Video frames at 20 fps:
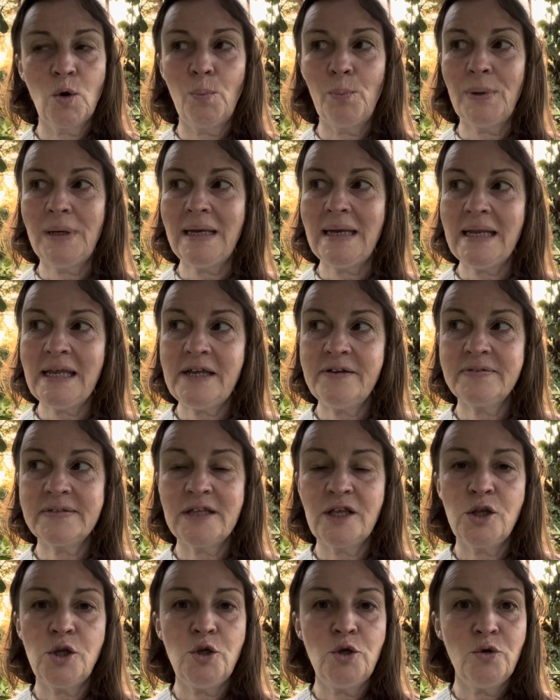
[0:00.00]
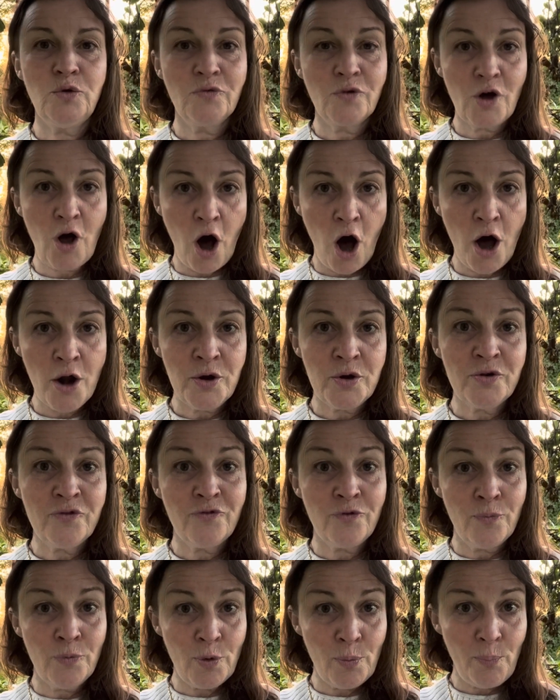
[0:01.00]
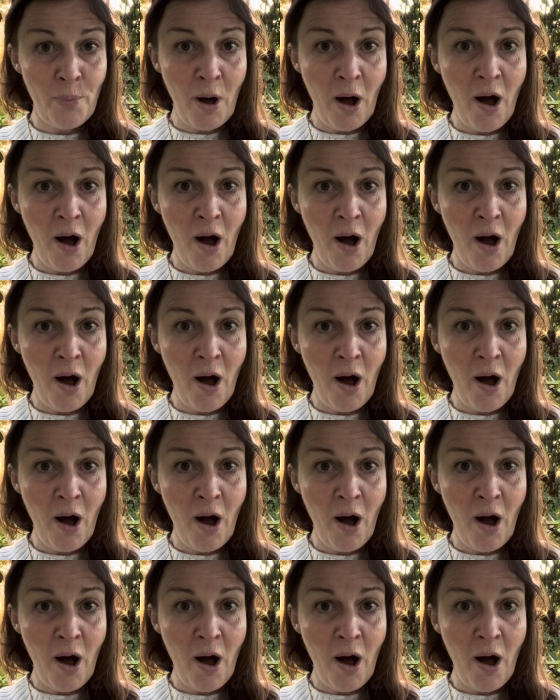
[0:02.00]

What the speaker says: or beliefs that you've garnered from the